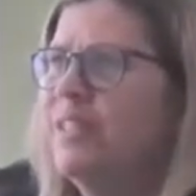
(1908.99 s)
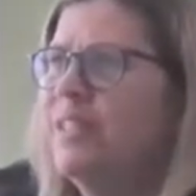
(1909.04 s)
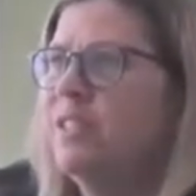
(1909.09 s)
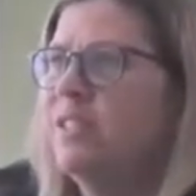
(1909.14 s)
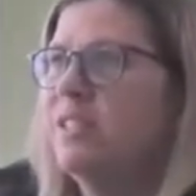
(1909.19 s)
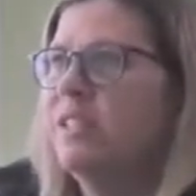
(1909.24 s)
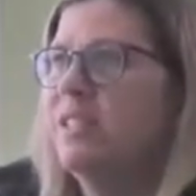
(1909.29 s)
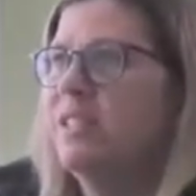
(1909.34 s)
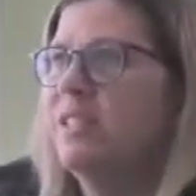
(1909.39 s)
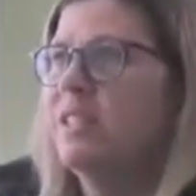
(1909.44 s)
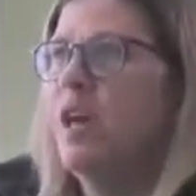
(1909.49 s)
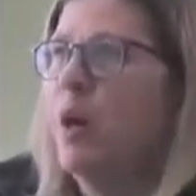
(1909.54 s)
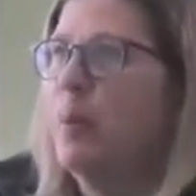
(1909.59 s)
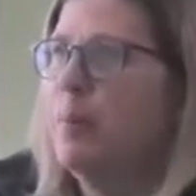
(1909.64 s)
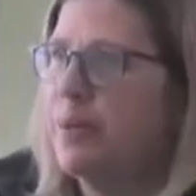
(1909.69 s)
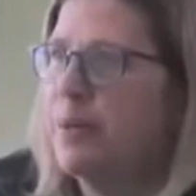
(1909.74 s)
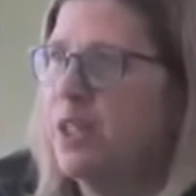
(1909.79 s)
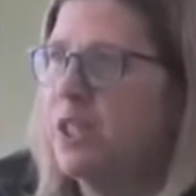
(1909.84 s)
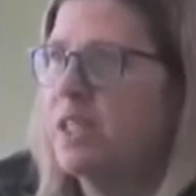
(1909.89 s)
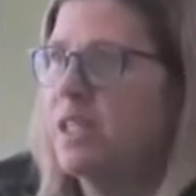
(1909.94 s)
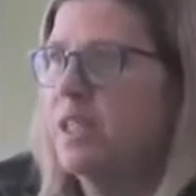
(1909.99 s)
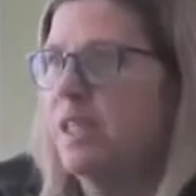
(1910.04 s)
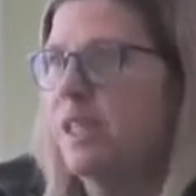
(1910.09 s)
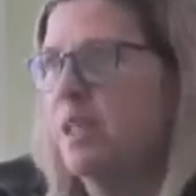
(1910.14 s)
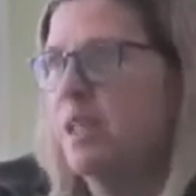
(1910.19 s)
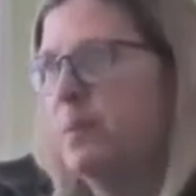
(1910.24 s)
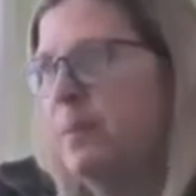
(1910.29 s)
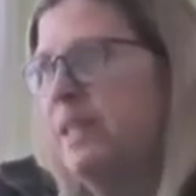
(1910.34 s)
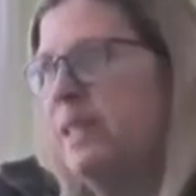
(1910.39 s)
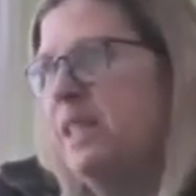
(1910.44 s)
It just says a person
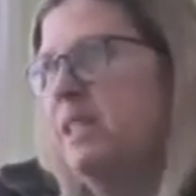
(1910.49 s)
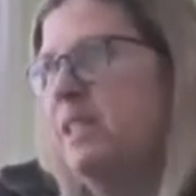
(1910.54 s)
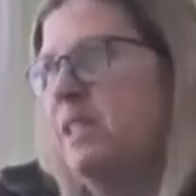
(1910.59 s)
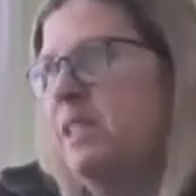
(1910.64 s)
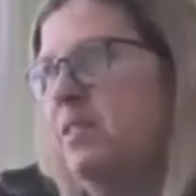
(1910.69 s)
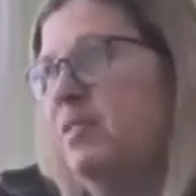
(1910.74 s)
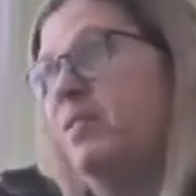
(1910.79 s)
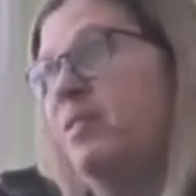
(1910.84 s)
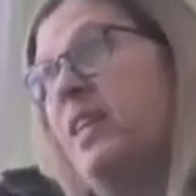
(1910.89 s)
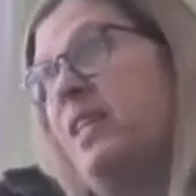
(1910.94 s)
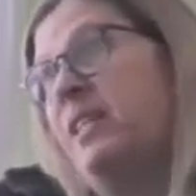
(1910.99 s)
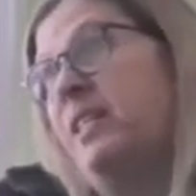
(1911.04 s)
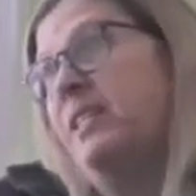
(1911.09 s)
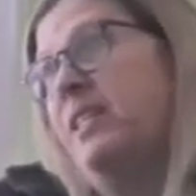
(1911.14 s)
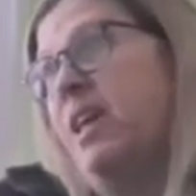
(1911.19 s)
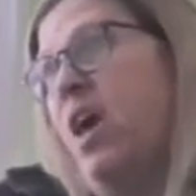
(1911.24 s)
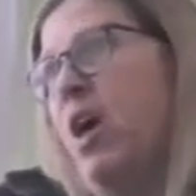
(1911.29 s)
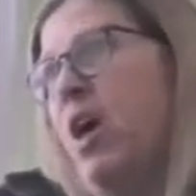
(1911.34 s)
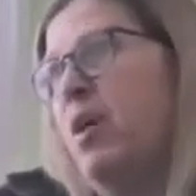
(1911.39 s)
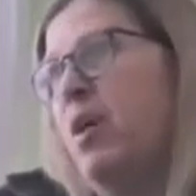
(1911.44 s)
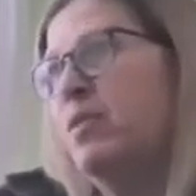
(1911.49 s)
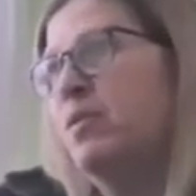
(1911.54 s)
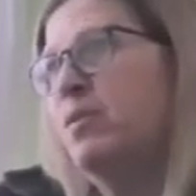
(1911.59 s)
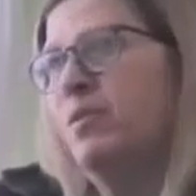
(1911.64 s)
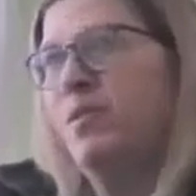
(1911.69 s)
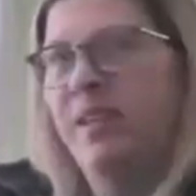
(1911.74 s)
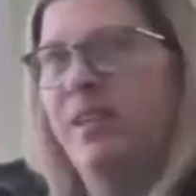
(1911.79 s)
commits the offense of.